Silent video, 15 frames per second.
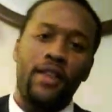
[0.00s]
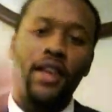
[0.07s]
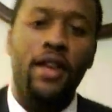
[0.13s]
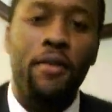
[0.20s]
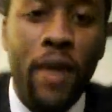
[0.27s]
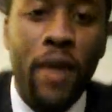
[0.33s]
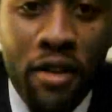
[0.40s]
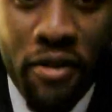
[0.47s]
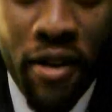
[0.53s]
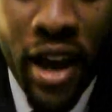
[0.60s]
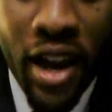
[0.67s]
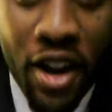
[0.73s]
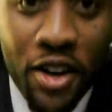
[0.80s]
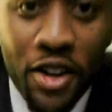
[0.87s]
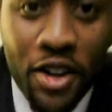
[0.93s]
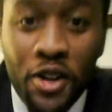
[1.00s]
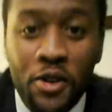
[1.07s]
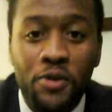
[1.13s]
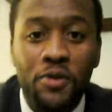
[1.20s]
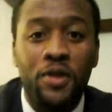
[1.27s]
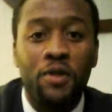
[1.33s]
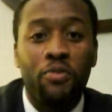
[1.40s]
And matter of fact, I'll
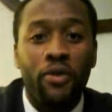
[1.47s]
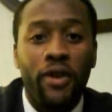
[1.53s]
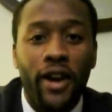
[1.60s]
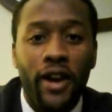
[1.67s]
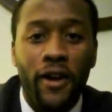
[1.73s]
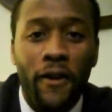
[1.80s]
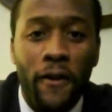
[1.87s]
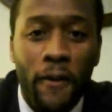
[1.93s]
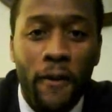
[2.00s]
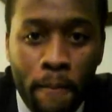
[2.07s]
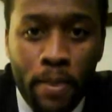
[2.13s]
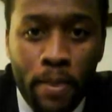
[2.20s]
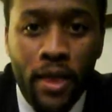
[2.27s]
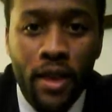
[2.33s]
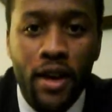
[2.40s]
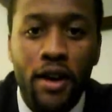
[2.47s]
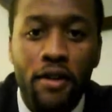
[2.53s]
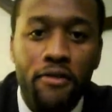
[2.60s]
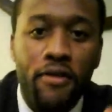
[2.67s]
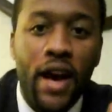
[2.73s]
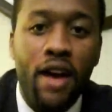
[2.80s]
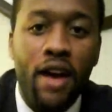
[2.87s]
close with the prayer.
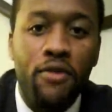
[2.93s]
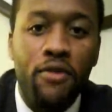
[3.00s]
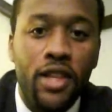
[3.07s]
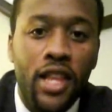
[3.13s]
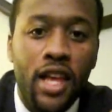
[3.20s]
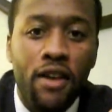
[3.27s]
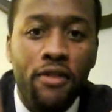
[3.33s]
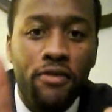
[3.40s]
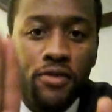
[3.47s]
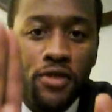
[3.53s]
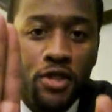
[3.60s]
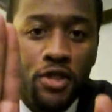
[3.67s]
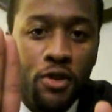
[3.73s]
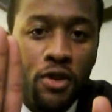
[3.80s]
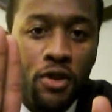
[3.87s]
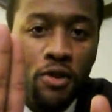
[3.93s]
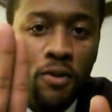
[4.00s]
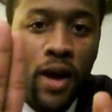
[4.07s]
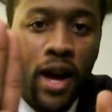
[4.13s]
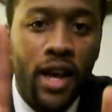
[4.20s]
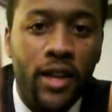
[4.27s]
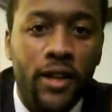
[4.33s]
5 on the left, 2 on the
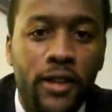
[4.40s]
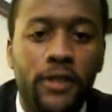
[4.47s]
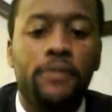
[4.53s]
right.